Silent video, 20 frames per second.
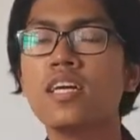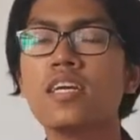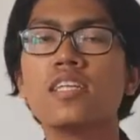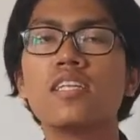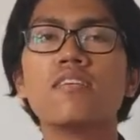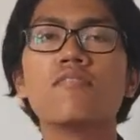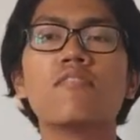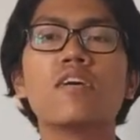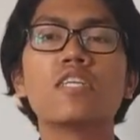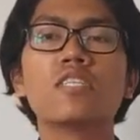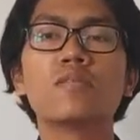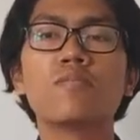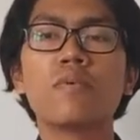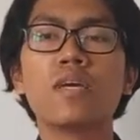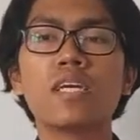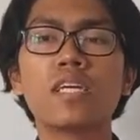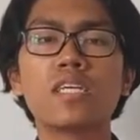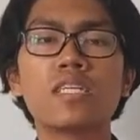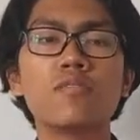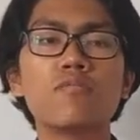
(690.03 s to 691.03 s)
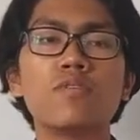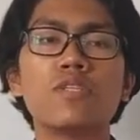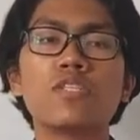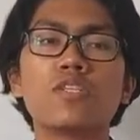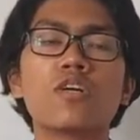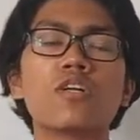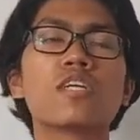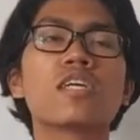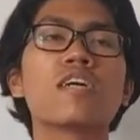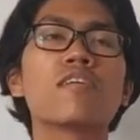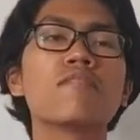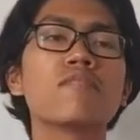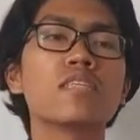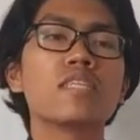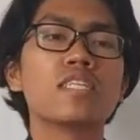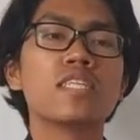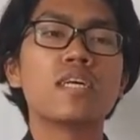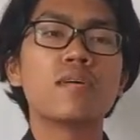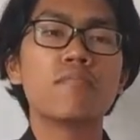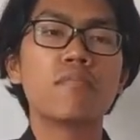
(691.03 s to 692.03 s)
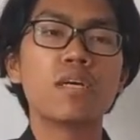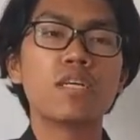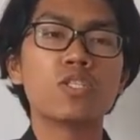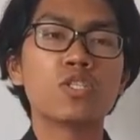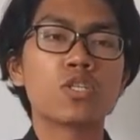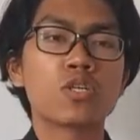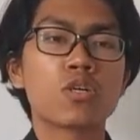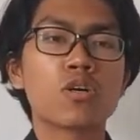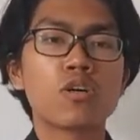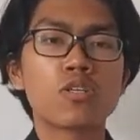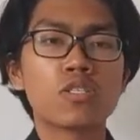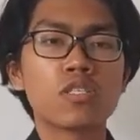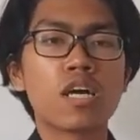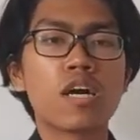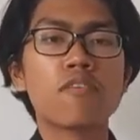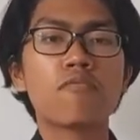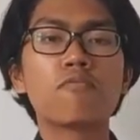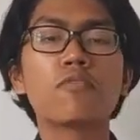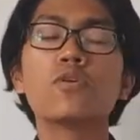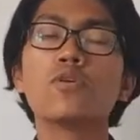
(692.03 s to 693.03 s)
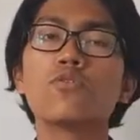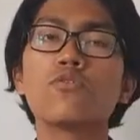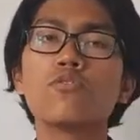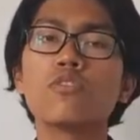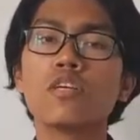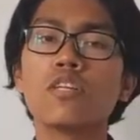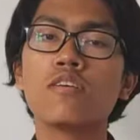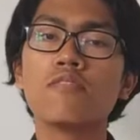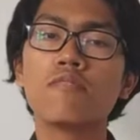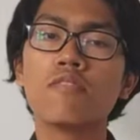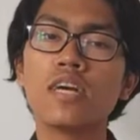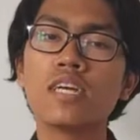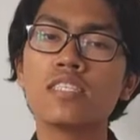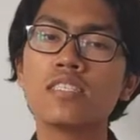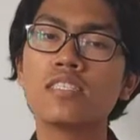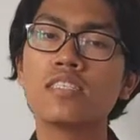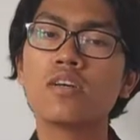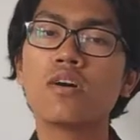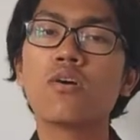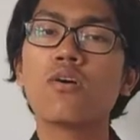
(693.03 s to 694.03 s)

Device maker will not cover the damage caused after you root the device,